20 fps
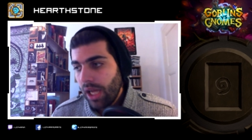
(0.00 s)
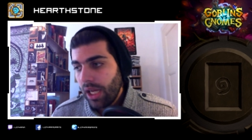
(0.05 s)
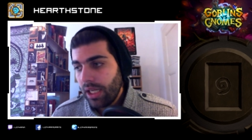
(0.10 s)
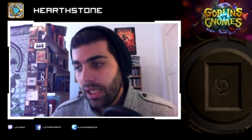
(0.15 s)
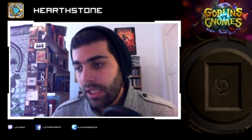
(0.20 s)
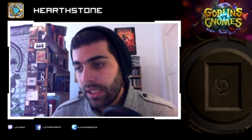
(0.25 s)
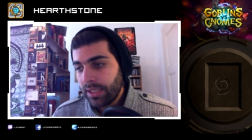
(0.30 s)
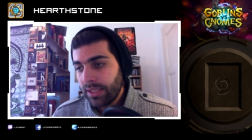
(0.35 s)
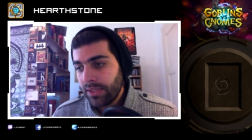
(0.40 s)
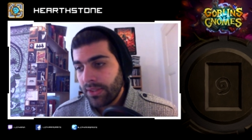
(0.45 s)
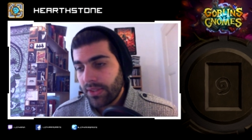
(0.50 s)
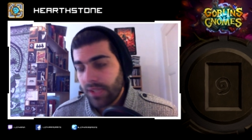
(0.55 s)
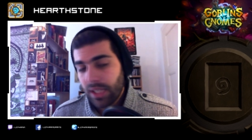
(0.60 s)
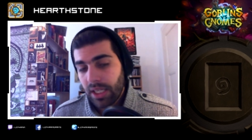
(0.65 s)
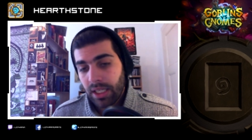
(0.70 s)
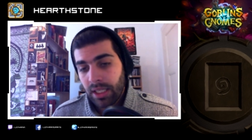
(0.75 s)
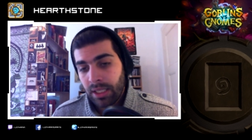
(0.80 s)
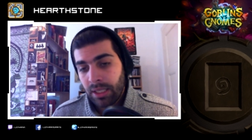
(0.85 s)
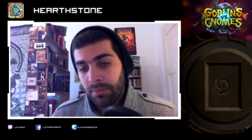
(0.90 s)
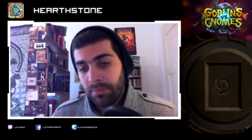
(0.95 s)
And
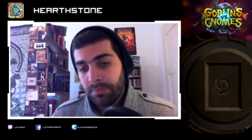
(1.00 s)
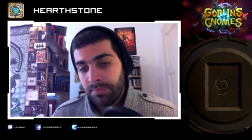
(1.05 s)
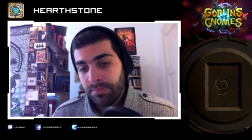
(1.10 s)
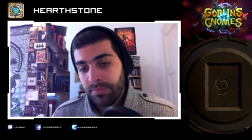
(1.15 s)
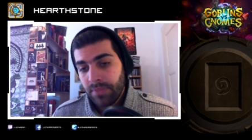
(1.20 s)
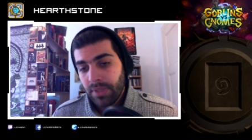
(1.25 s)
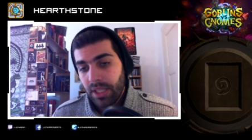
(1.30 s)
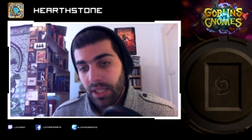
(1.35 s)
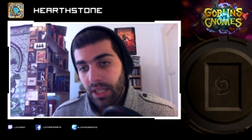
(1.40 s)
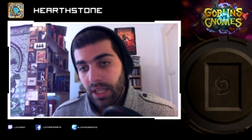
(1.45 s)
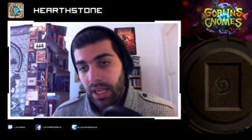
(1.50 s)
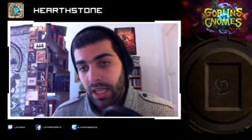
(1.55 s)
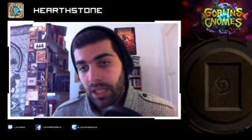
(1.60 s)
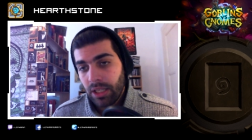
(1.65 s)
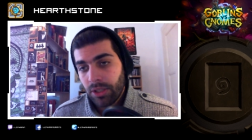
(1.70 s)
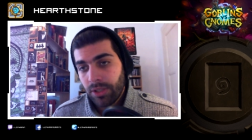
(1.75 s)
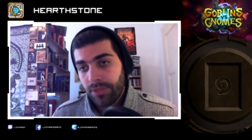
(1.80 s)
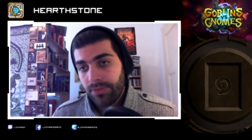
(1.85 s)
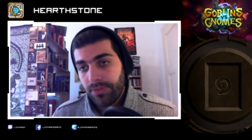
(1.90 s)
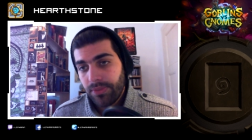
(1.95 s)
a
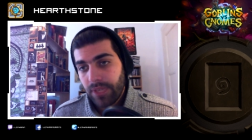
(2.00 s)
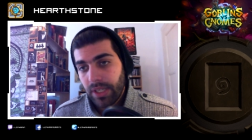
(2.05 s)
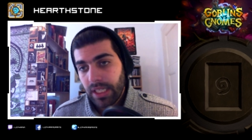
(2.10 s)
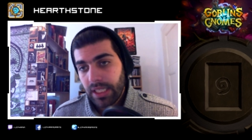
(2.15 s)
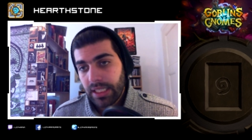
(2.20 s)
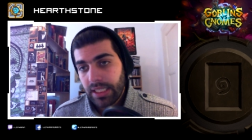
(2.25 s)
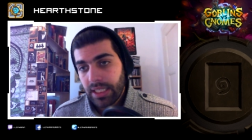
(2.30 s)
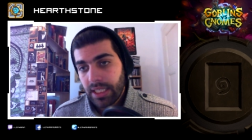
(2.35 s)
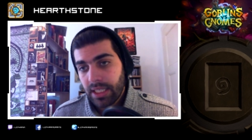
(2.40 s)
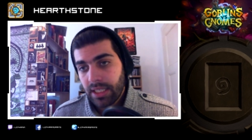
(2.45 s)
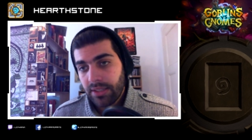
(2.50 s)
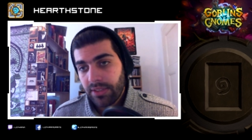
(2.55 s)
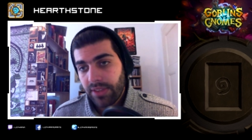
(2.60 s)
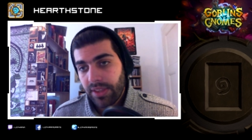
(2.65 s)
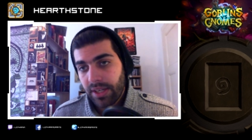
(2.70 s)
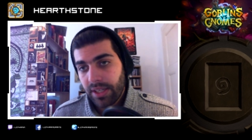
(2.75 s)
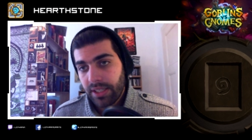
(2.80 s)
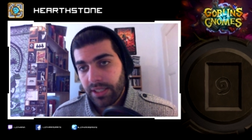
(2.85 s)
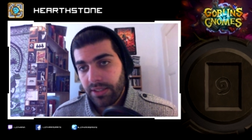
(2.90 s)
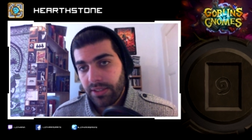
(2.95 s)
lot of cards
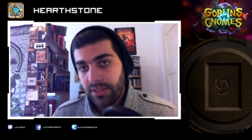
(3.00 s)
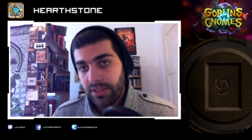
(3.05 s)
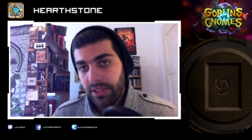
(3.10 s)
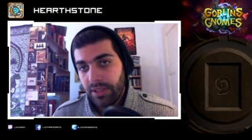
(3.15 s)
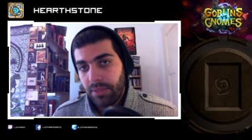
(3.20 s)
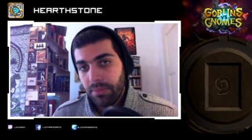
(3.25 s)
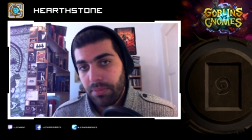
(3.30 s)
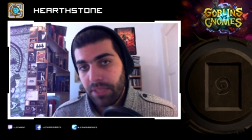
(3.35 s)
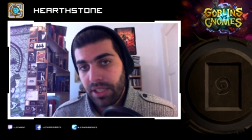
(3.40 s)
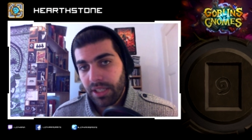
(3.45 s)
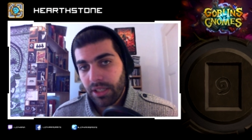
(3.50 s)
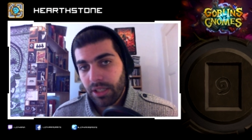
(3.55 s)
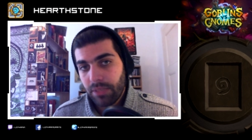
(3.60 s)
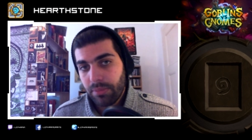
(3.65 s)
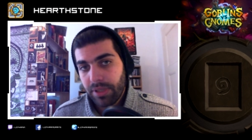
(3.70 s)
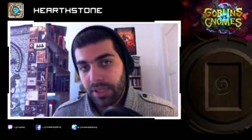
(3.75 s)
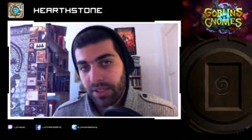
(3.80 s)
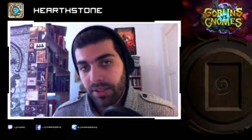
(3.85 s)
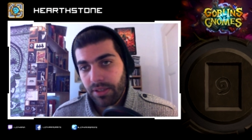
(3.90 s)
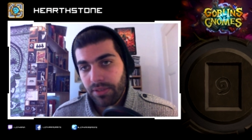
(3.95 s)
that I can see being
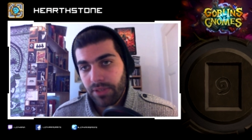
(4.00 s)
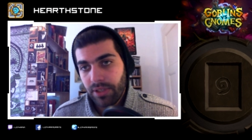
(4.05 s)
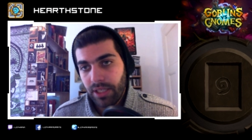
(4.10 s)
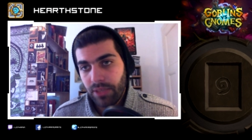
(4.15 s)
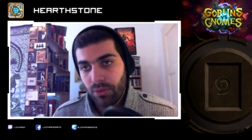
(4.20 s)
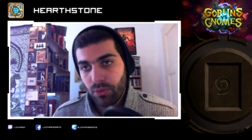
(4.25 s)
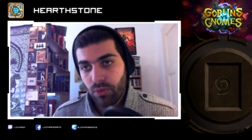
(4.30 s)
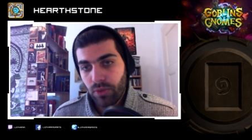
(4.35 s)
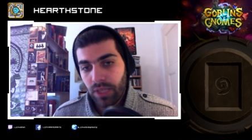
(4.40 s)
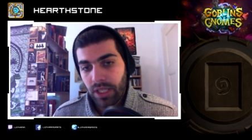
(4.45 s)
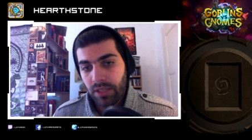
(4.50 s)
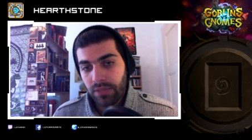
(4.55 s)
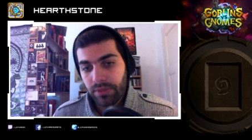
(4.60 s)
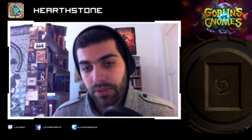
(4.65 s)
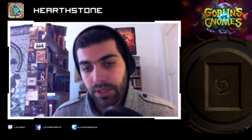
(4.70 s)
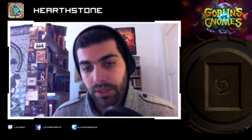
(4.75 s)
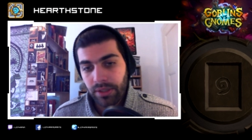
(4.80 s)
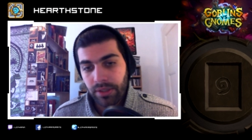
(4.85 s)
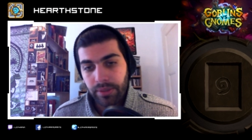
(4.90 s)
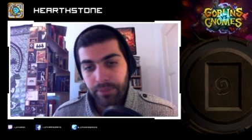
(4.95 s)
competitively
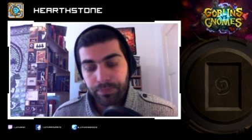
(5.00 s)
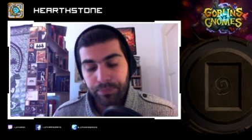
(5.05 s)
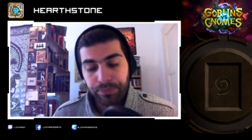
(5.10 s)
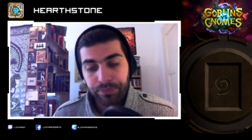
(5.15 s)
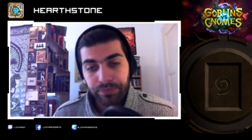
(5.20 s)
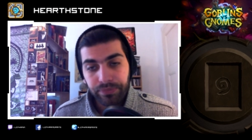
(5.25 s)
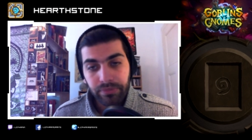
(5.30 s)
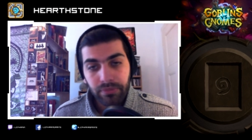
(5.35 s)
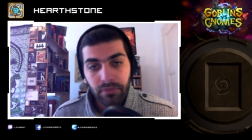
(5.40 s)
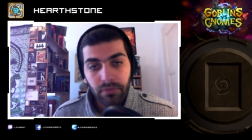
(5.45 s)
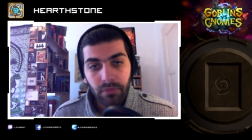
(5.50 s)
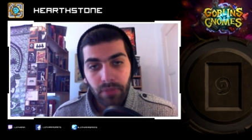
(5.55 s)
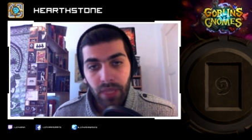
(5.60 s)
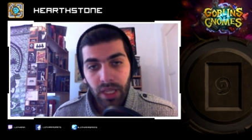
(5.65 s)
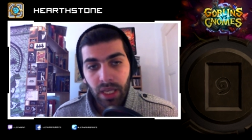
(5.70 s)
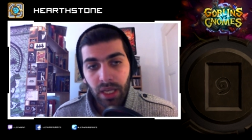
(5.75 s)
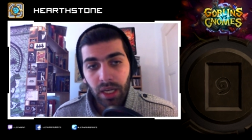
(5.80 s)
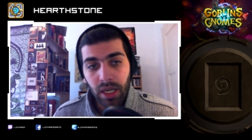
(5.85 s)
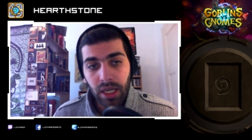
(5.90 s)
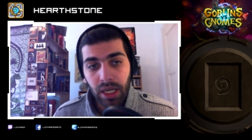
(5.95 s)
relevant.
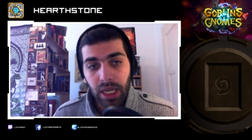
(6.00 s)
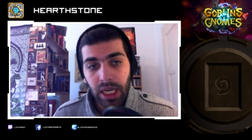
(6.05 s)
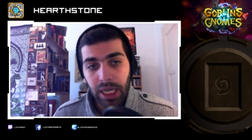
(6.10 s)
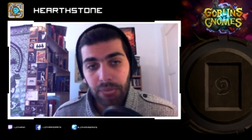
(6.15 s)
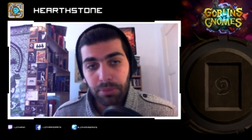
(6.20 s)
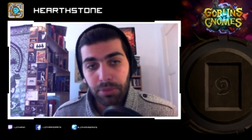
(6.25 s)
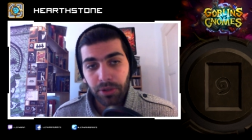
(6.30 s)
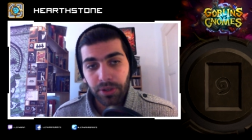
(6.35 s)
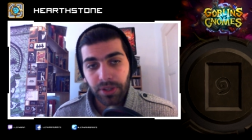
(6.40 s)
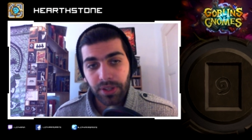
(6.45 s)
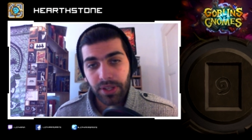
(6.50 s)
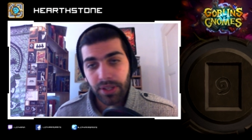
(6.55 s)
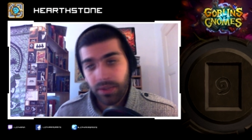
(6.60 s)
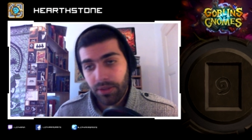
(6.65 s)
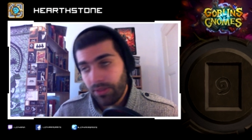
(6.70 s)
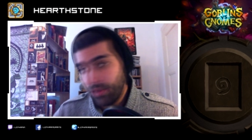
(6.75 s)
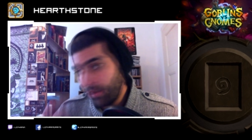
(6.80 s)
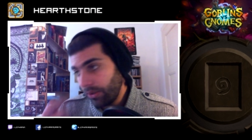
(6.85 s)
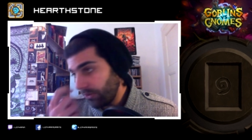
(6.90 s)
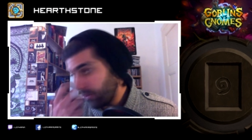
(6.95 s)
I pointed
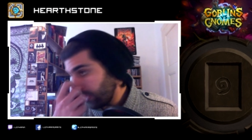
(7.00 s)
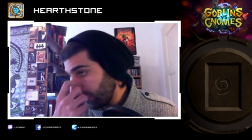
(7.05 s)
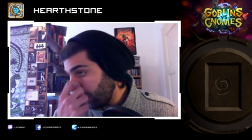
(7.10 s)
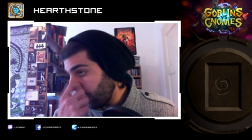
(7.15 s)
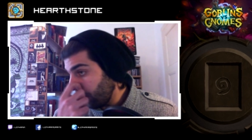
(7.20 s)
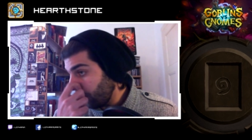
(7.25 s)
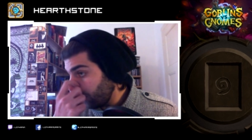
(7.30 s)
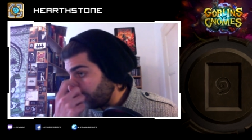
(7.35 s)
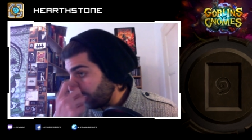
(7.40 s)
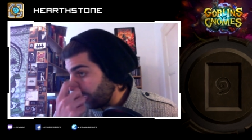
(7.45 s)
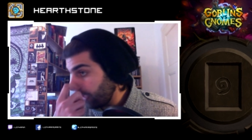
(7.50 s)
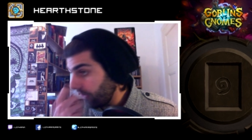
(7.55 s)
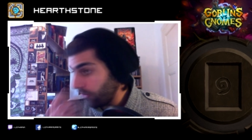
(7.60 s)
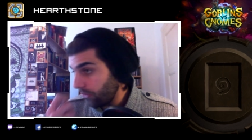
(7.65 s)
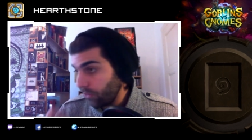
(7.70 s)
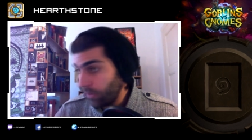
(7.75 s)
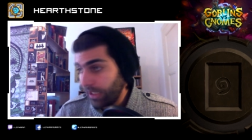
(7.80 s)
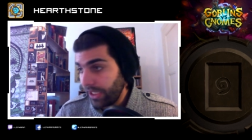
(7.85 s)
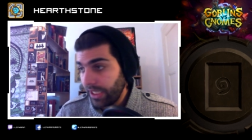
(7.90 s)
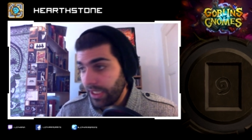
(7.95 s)
those out
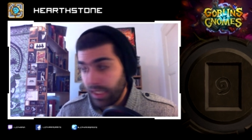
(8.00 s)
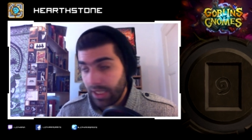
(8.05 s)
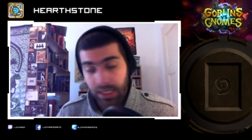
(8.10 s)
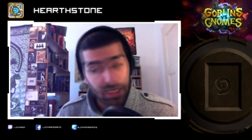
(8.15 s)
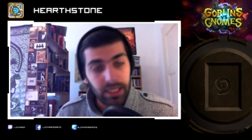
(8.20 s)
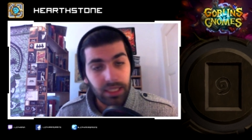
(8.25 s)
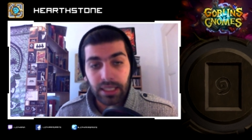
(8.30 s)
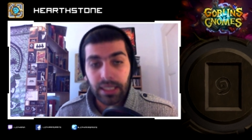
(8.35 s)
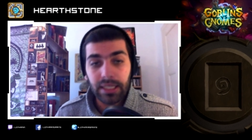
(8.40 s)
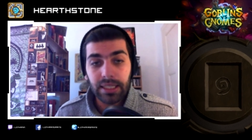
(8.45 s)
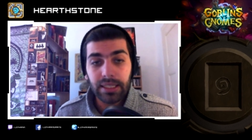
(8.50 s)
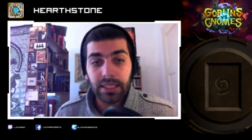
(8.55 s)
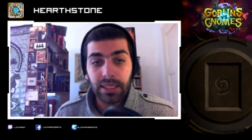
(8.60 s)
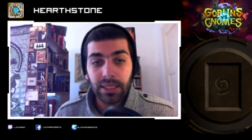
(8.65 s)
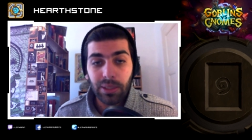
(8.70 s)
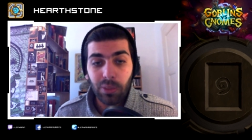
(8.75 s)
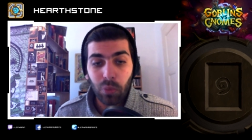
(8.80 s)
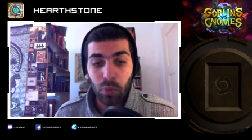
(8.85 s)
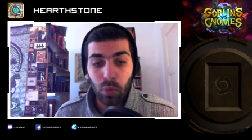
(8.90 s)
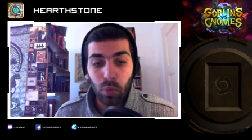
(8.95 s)
as we
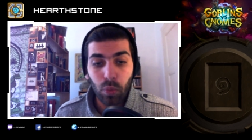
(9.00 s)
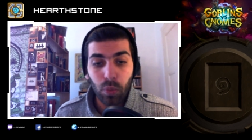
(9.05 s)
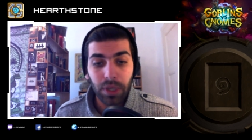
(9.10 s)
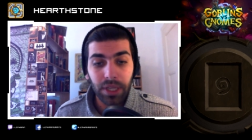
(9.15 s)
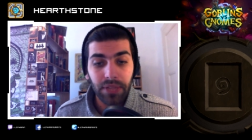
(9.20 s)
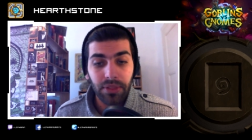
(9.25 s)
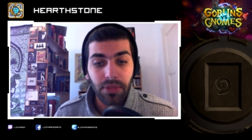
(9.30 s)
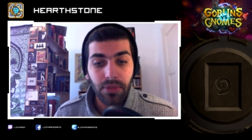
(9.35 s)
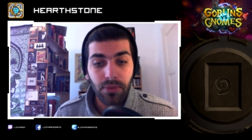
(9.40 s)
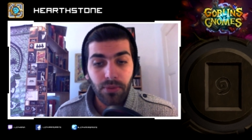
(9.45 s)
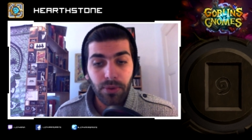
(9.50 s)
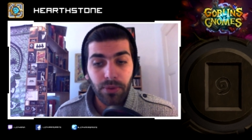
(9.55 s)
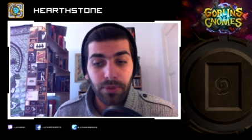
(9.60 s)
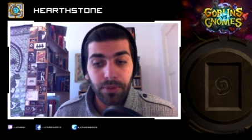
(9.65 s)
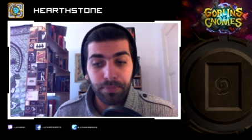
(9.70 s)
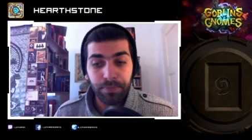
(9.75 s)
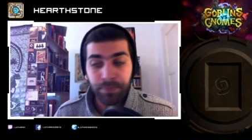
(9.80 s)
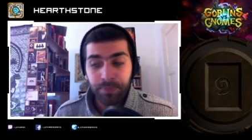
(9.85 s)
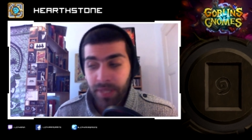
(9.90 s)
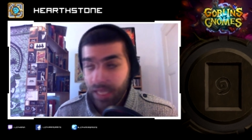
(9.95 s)
went through
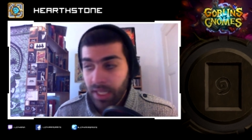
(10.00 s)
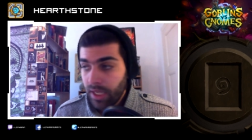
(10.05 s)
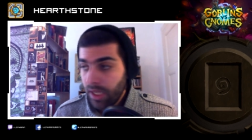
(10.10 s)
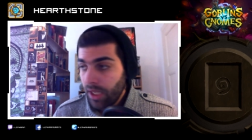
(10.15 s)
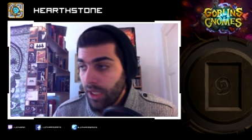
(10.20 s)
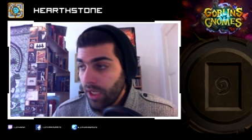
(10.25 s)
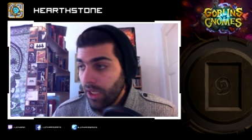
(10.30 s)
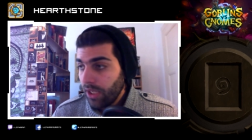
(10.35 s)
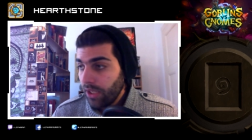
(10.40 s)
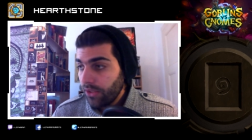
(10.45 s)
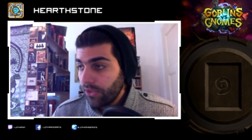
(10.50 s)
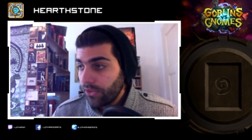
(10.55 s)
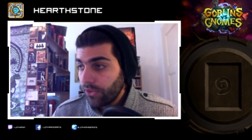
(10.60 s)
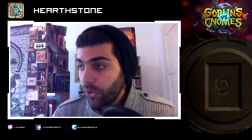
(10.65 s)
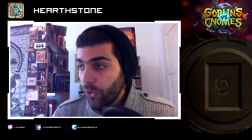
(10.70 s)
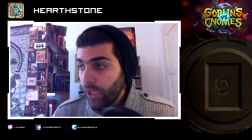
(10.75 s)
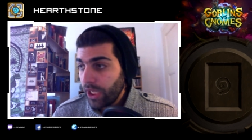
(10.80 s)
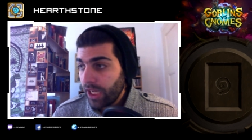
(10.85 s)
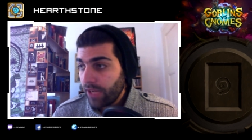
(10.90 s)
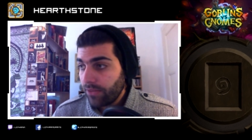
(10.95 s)
them.
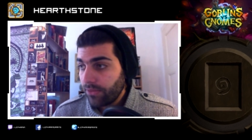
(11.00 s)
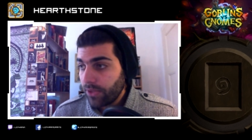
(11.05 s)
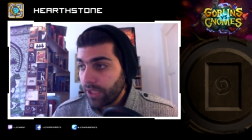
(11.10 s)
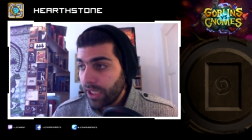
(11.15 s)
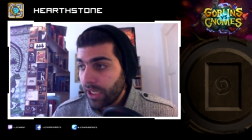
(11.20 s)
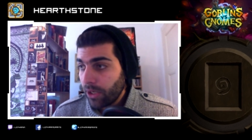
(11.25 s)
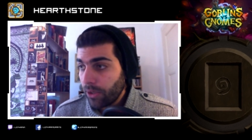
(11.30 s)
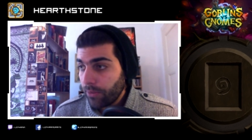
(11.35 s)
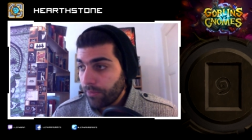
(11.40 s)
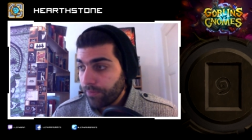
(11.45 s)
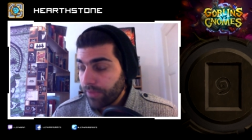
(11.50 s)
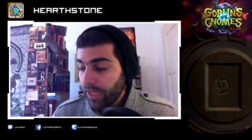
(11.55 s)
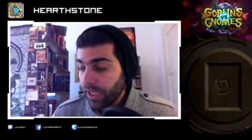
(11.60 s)
So yeah, for now,